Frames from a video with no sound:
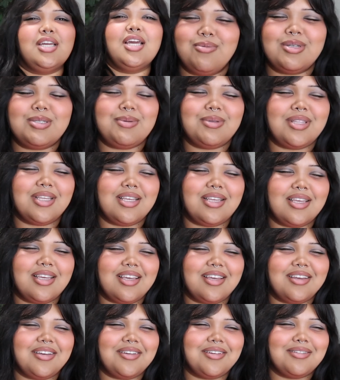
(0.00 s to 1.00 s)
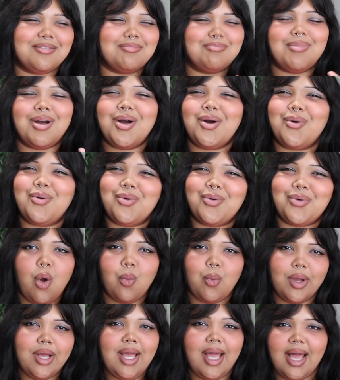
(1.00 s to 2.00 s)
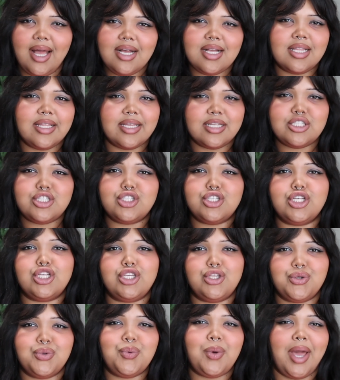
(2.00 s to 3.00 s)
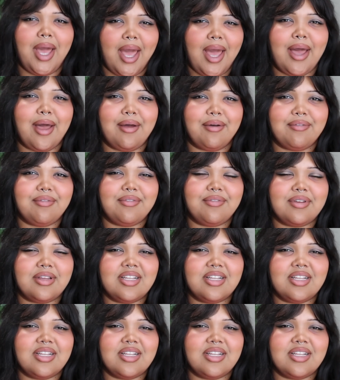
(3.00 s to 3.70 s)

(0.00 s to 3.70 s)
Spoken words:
You must be thinking, Mo, what accolades do you have